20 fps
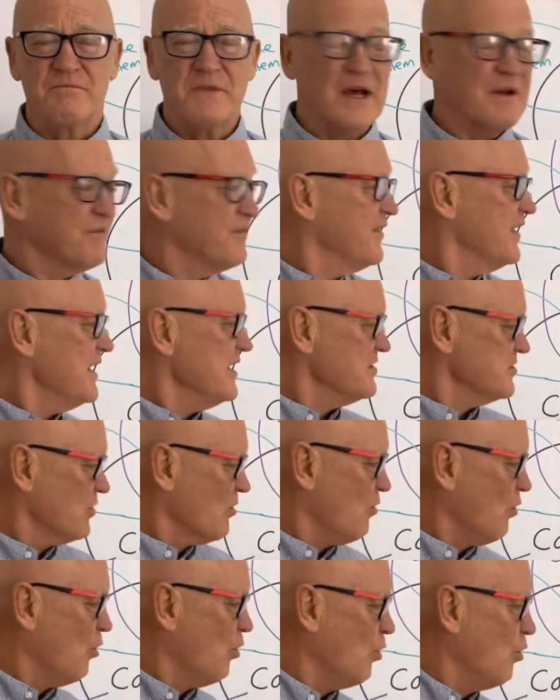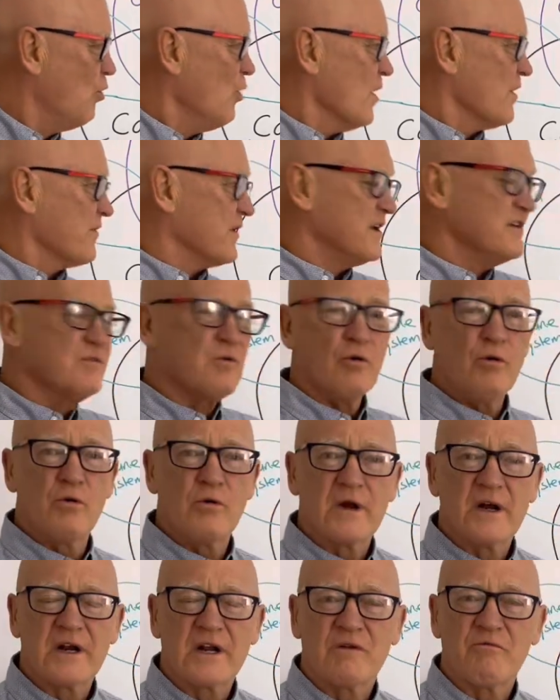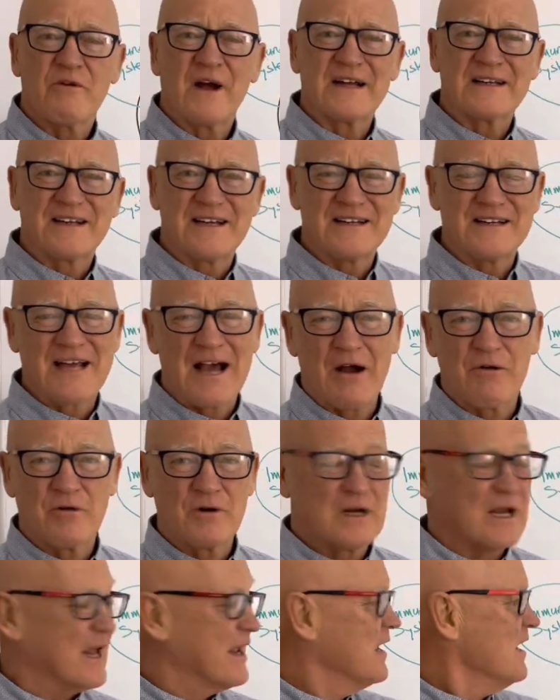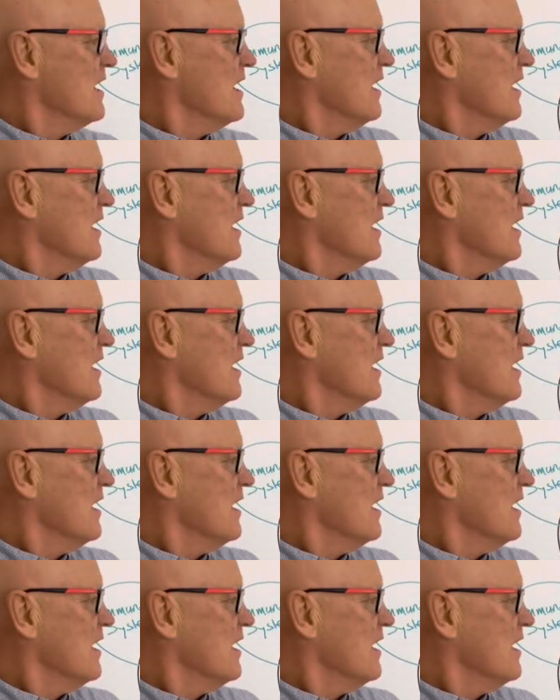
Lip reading: Now, these are all going to run concurrently.